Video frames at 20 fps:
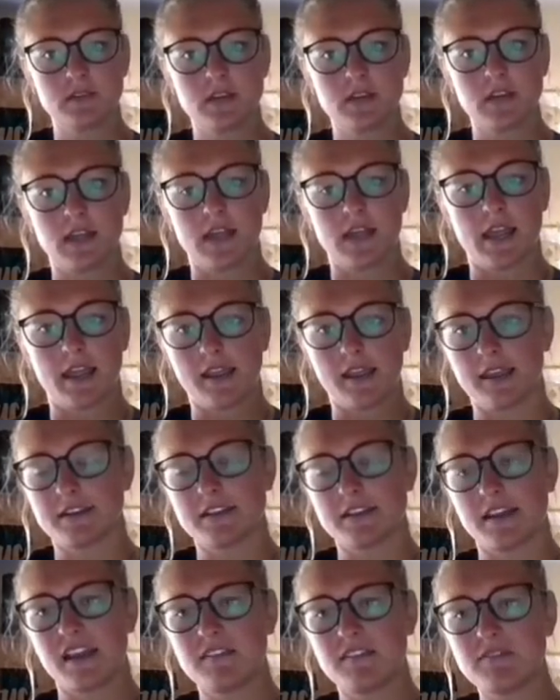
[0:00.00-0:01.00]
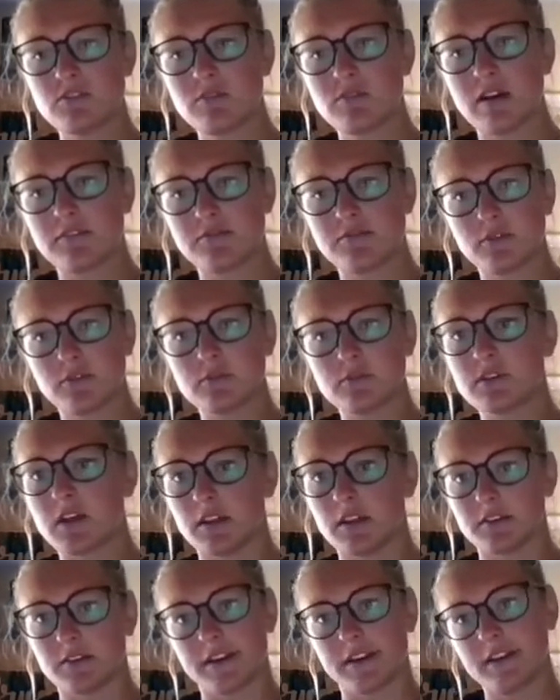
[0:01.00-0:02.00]
and if you have food
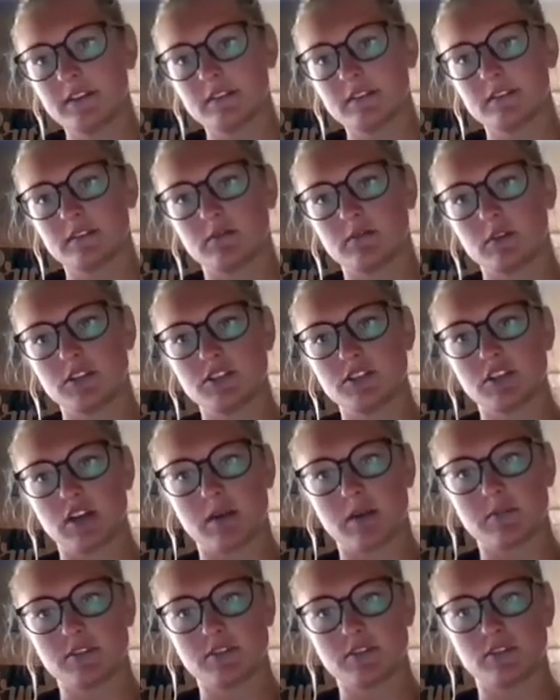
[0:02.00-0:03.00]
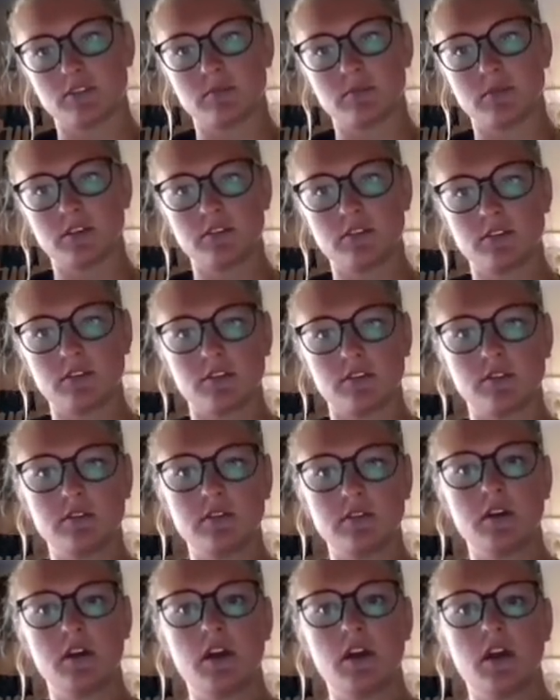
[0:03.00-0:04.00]
coloring, which I'm assuming you do,
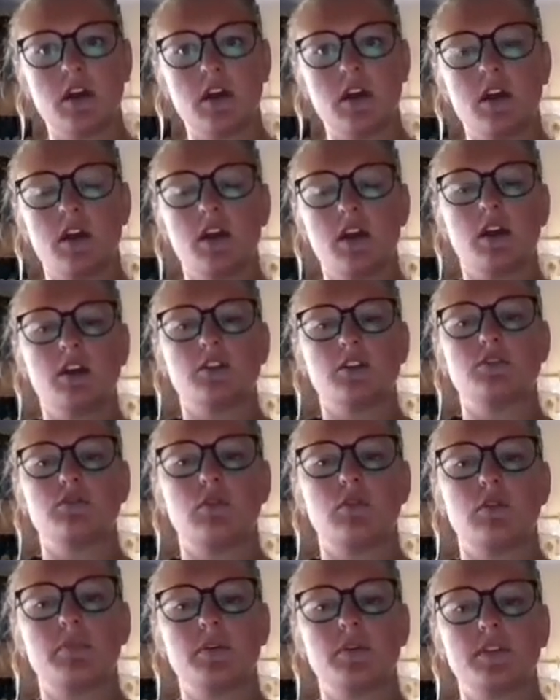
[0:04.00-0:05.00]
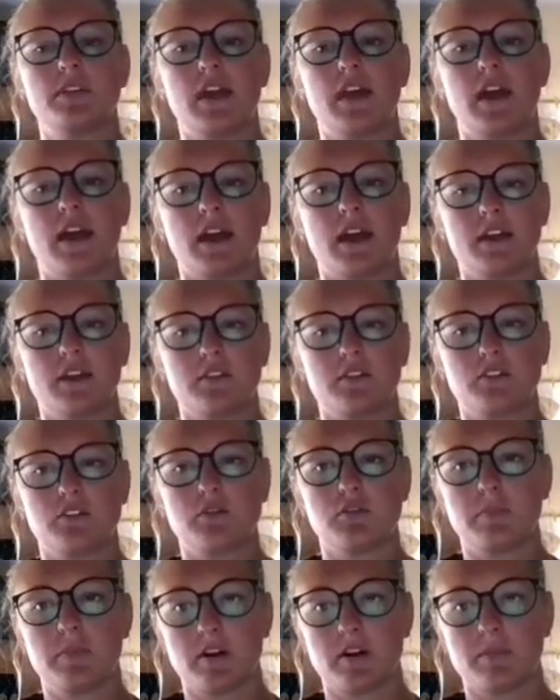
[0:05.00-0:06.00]
you'll put
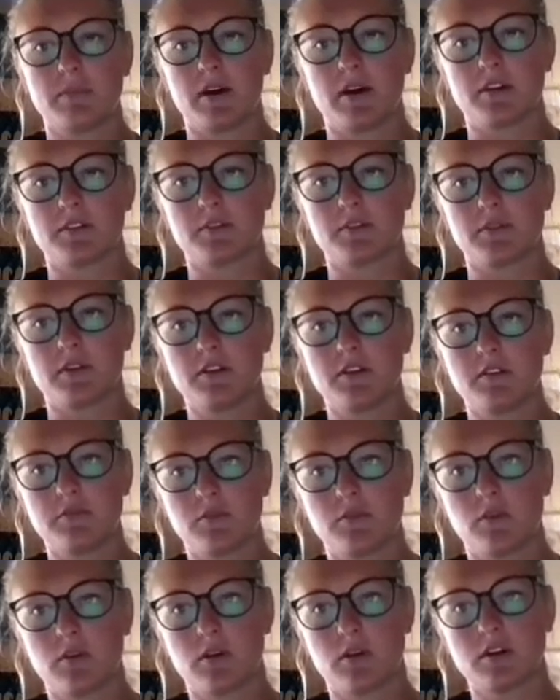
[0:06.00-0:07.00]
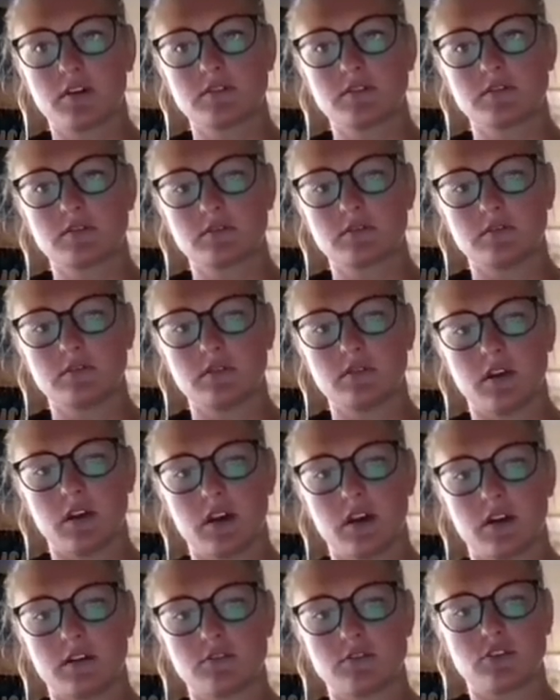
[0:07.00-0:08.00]
about 3 to 4
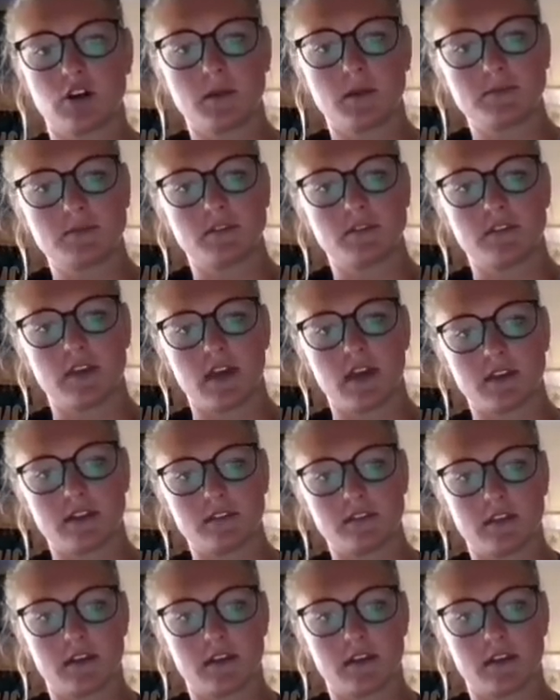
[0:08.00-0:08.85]
drops of that in there.